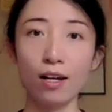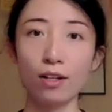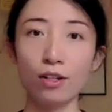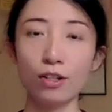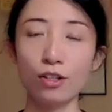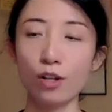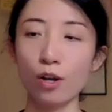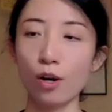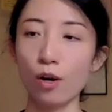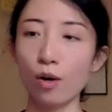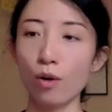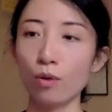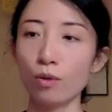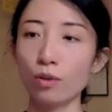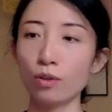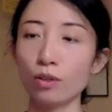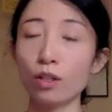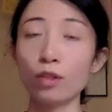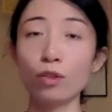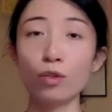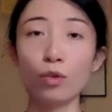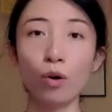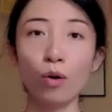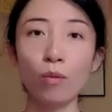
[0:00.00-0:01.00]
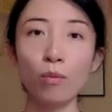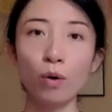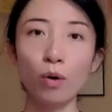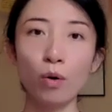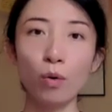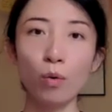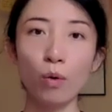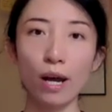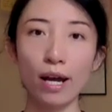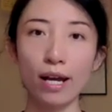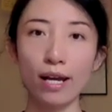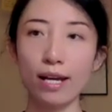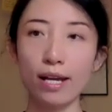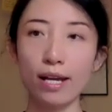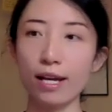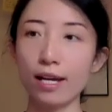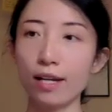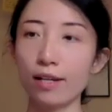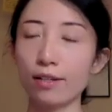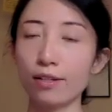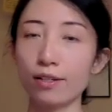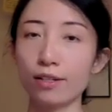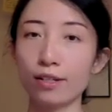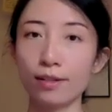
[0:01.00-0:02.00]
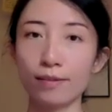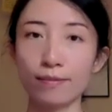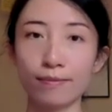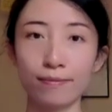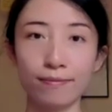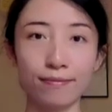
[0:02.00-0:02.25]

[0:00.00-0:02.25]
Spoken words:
So the normal way is